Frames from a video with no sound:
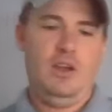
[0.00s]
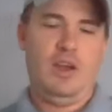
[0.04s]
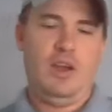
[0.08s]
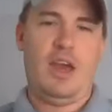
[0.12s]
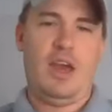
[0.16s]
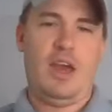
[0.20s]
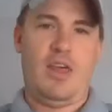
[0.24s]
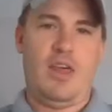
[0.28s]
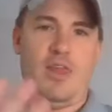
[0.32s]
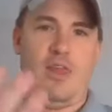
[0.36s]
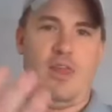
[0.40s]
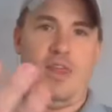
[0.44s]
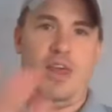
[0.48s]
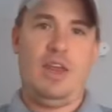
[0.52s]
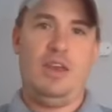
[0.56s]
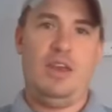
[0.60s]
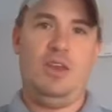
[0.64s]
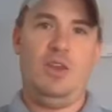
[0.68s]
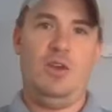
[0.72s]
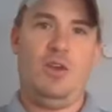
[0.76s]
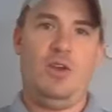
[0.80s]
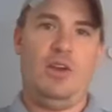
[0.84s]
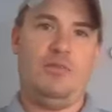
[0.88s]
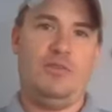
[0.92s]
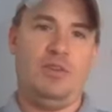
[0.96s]
And then
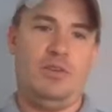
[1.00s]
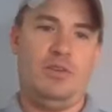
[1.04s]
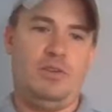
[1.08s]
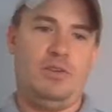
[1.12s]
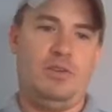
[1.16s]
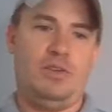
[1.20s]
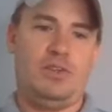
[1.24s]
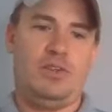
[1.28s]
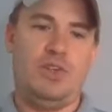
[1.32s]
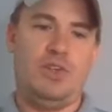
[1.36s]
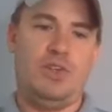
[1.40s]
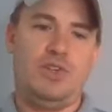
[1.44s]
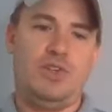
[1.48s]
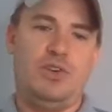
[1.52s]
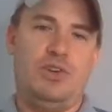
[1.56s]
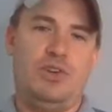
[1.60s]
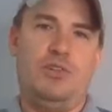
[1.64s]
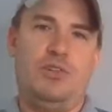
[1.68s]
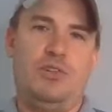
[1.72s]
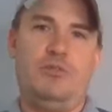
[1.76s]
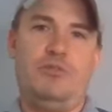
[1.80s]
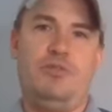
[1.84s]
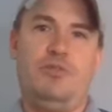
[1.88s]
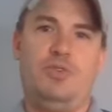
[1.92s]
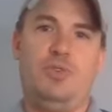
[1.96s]
you have the decision
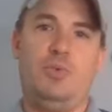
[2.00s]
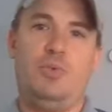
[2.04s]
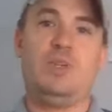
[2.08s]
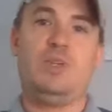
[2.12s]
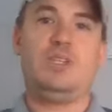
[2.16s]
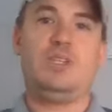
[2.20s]
of, do we